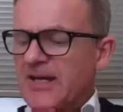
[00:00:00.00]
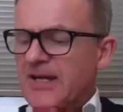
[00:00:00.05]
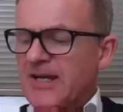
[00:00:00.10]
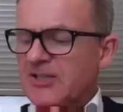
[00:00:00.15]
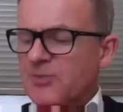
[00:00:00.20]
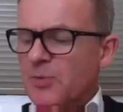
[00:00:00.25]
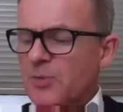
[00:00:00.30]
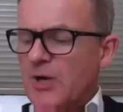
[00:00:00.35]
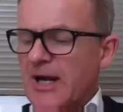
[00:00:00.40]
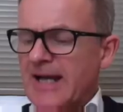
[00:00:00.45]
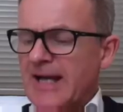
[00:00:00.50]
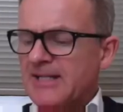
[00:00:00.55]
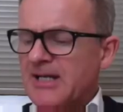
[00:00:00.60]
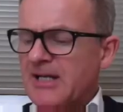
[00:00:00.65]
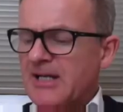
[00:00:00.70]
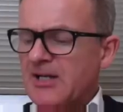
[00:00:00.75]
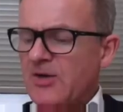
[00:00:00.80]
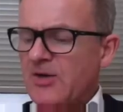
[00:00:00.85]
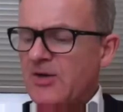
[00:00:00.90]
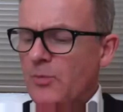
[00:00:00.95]
is we're
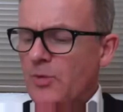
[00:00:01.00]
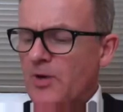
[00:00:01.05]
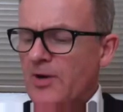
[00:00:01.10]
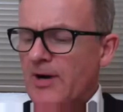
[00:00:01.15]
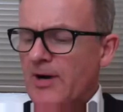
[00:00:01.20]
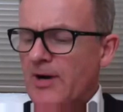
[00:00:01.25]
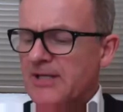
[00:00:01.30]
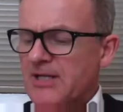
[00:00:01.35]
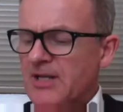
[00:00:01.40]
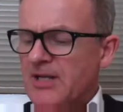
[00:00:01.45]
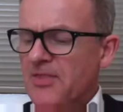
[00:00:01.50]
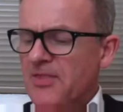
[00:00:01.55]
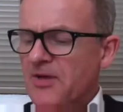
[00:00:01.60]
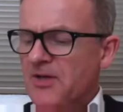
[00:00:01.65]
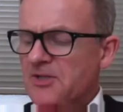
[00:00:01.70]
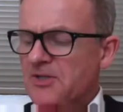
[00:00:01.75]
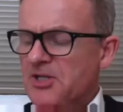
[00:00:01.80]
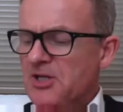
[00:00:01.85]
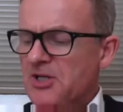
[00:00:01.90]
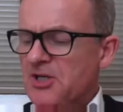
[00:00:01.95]
adding
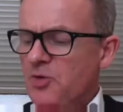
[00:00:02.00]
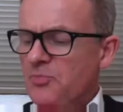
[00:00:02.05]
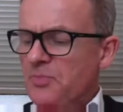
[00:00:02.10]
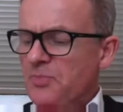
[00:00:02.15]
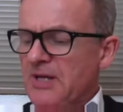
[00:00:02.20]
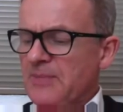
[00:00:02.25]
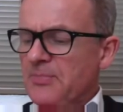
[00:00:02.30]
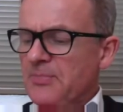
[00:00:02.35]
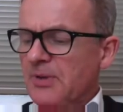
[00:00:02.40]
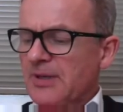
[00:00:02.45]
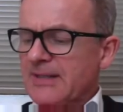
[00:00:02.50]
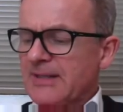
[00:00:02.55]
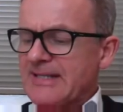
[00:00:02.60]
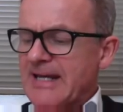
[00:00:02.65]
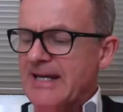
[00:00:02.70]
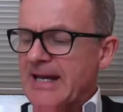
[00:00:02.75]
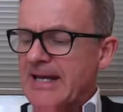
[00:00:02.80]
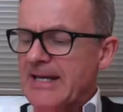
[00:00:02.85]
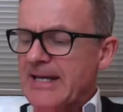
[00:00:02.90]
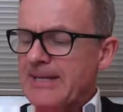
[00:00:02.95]
30 new people a
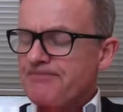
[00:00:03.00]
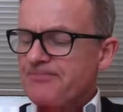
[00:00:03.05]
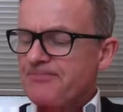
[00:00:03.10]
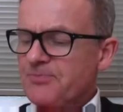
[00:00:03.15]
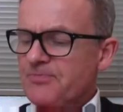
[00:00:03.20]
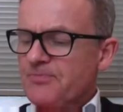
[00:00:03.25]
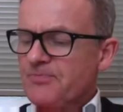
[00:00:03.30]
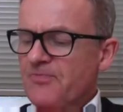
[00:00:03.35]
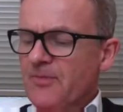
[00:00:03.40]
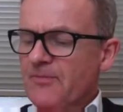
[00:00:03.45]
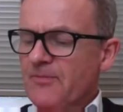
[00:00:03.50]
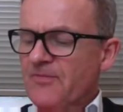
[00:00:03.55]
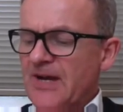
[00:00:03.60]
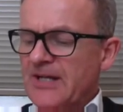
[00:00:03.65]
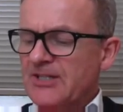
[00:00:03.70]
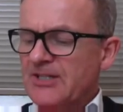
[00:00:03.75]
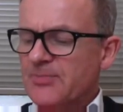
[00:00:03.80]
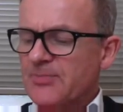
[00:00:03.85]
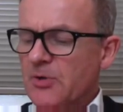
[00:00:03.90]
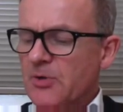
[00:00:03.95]
day from Facebook.
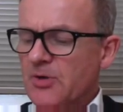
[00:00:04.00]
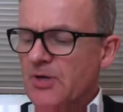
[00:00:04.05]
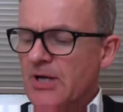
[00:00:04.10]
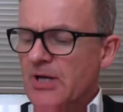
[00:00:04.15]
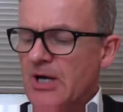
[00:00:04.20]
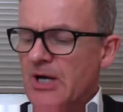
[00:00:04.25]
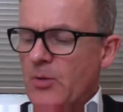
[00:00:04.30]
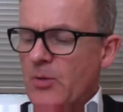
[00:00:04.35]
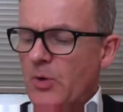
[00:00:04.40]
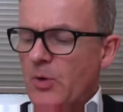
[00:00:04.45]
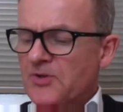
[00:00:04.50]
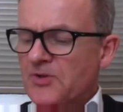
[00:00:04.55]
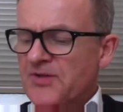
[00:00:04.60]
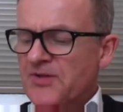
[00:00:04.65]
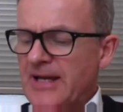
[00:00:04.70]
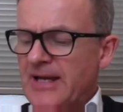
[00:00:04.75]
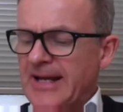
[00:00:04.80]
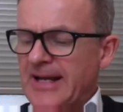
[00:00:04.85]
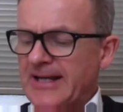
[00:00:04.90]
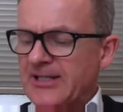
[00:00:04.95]
Yeah. What's the
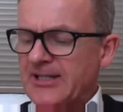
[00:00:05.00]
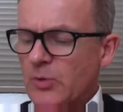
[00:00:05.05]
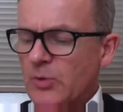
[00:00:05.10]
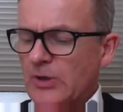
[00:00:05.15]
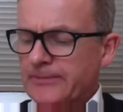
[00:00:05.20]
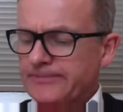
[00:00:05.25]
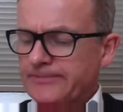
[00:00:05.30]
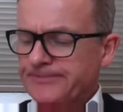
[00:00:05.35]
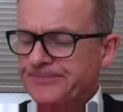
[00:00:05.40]
next one?